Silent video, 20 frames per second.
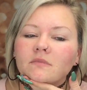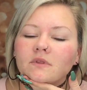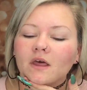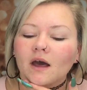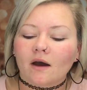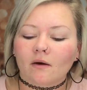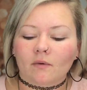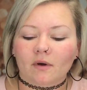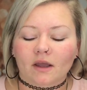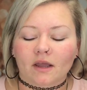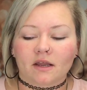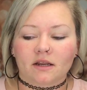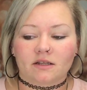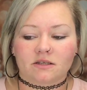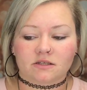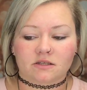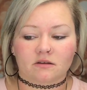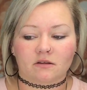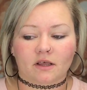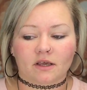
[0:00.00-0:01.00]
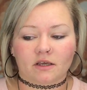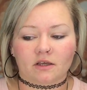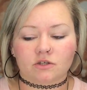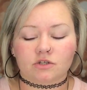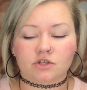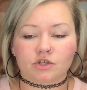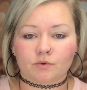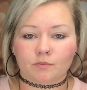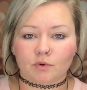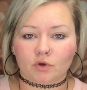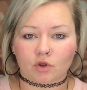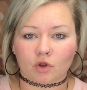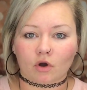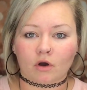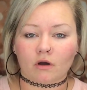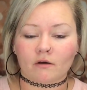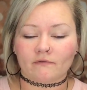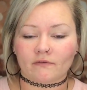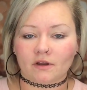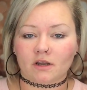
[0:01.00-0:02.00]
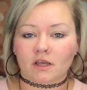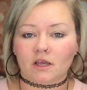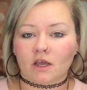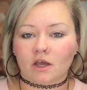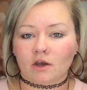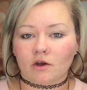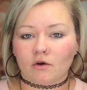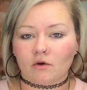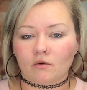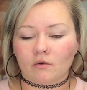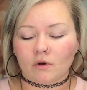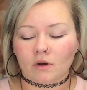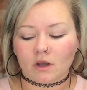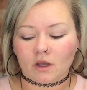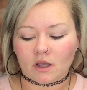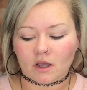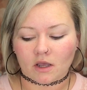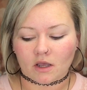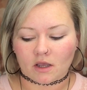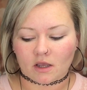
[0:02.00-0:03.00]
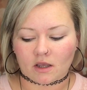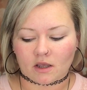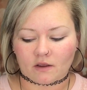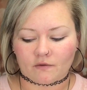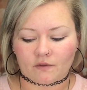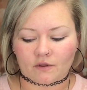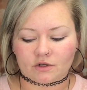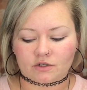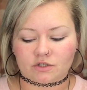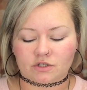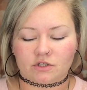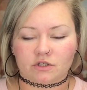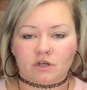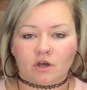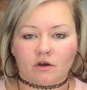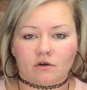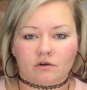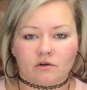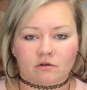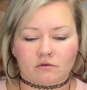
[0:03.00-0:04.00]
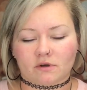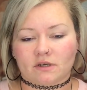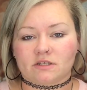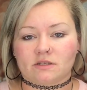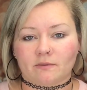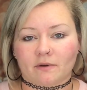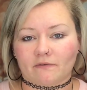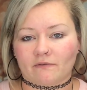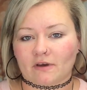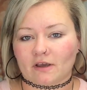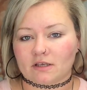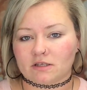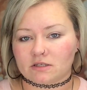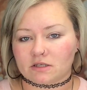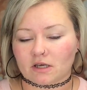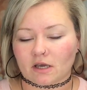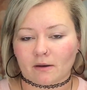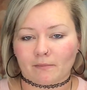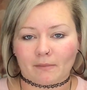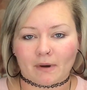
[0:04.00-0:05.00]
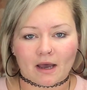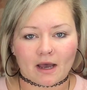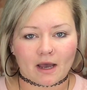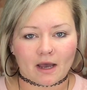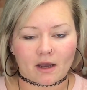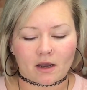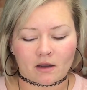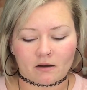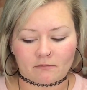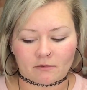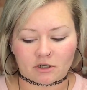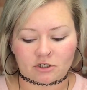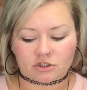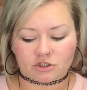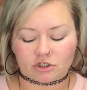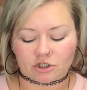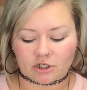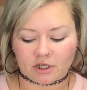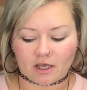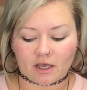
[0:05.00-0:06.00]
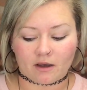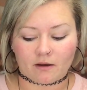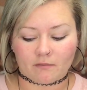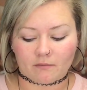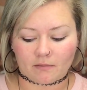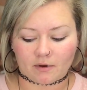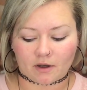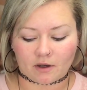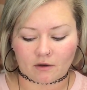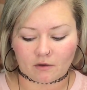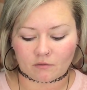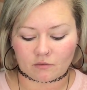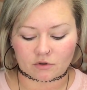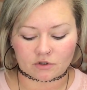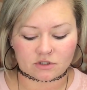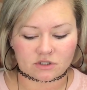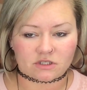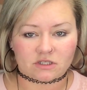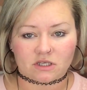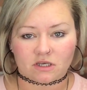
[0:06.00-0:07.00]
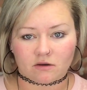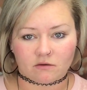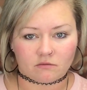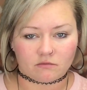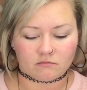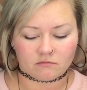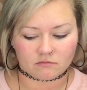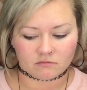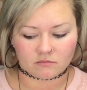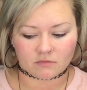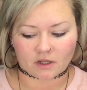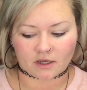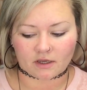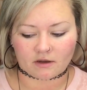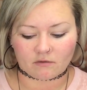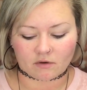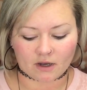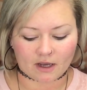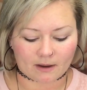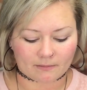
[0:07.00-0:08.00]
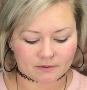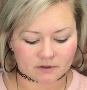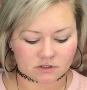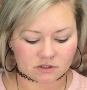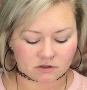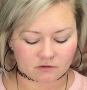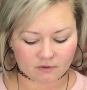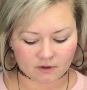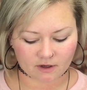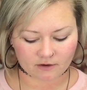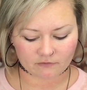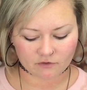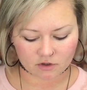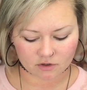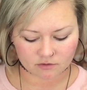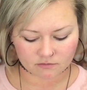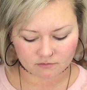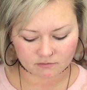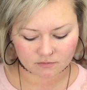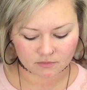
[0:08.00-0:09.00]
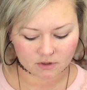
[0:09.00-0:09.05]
That way it isn't like a super long video, and then just go do the rest of my face and come back. I'm not sure yet, but we'll just see like what happens or whatever.